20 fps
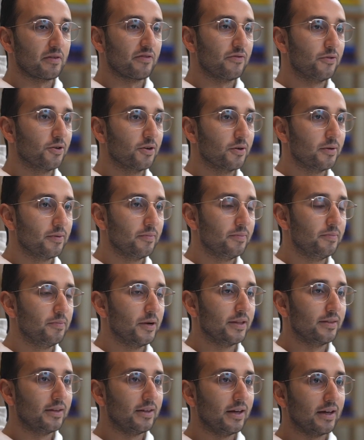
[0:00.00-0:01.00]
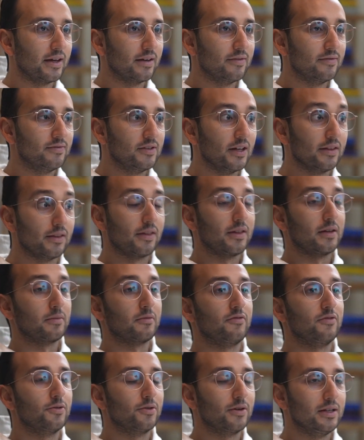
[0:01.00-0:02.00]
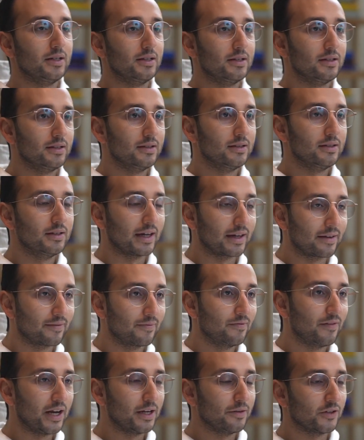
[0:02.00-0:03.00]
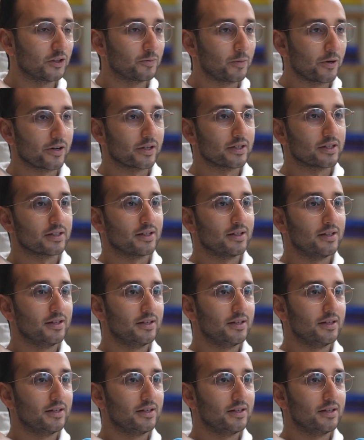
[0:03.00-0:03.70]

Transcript: before, but they have done the thing before and like value of experience?